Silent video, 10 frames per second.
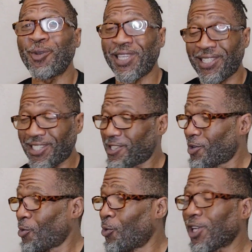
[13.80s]
can.
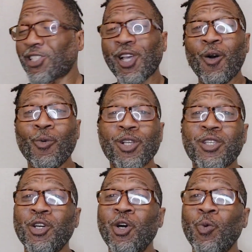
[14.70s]
What's up?
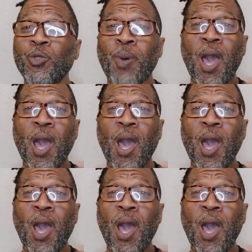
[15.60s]
What's good? What's